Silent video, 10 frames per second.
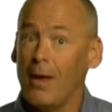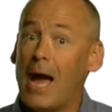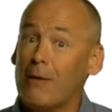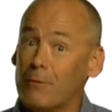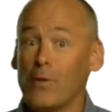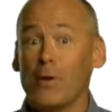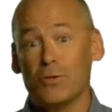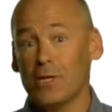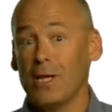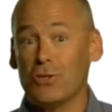I have a friend
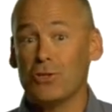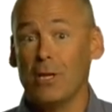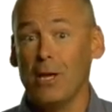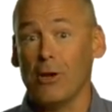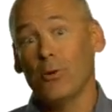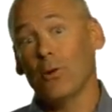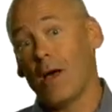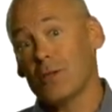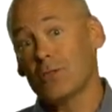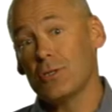who's an engineer who
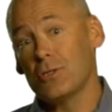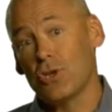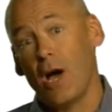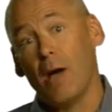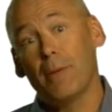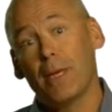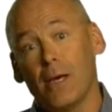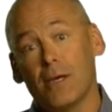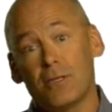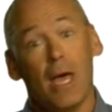lost his job
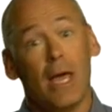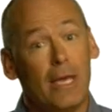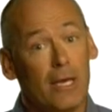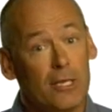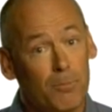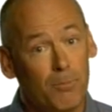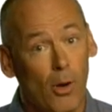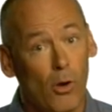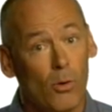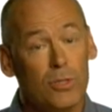because he
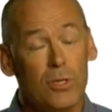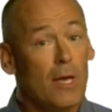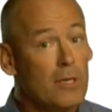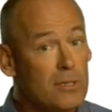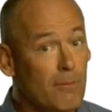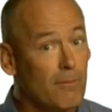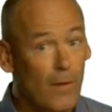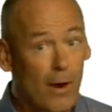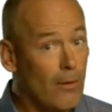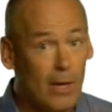exposed some
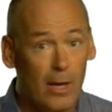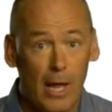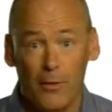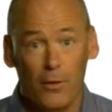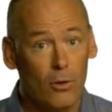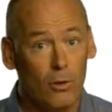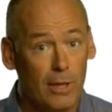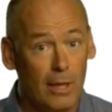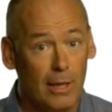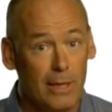very unethical
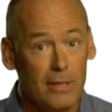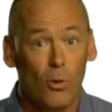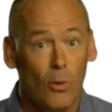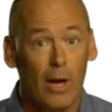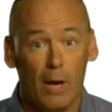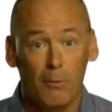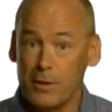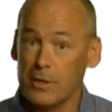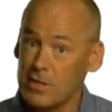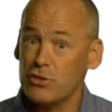dealings going on
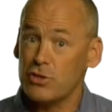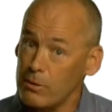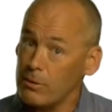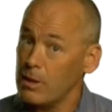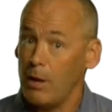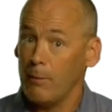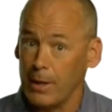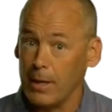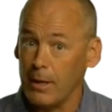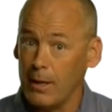within his engineering
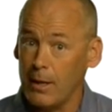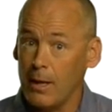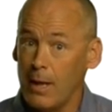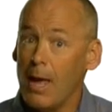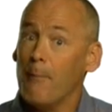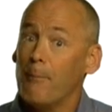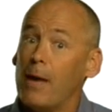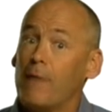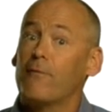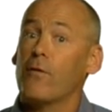company.
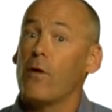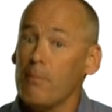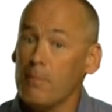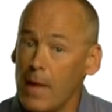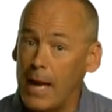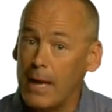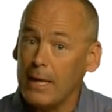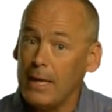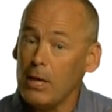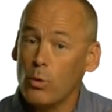But from that,
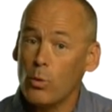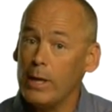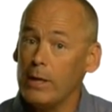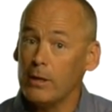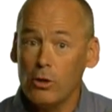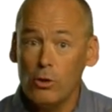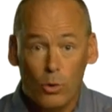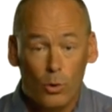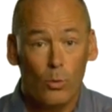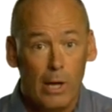he created a new
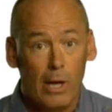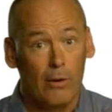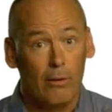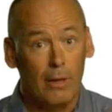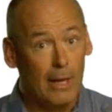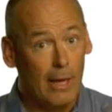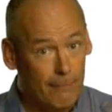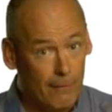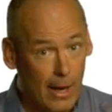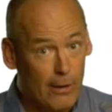career. He got
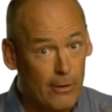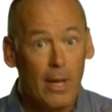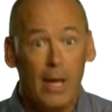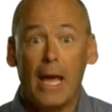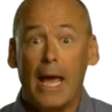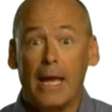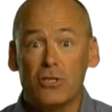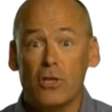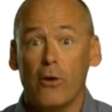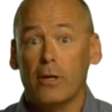fired and
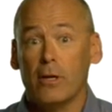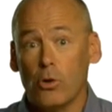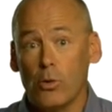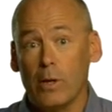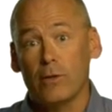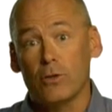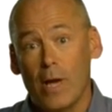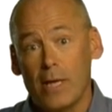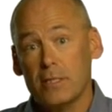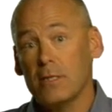started a career
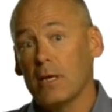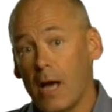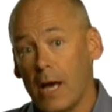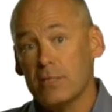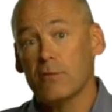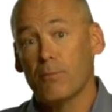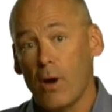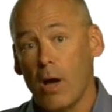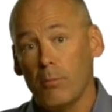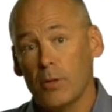addressing the kinds of
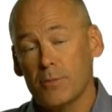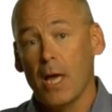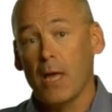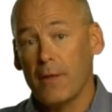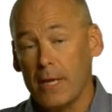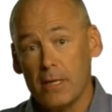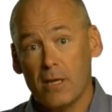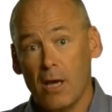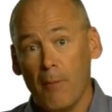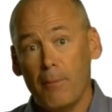problems that his
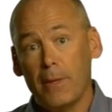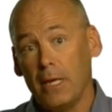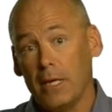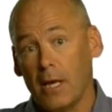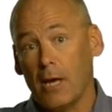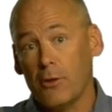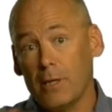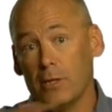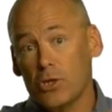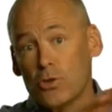company and other
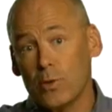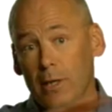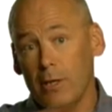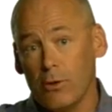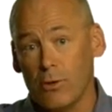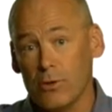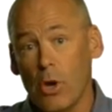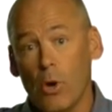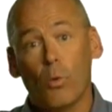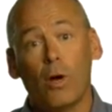industry leaders
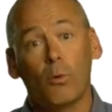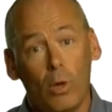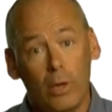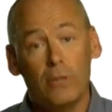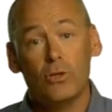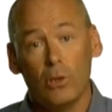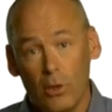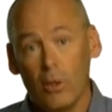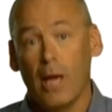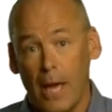were unwilling to
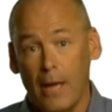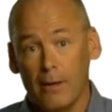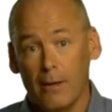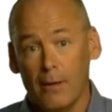look at.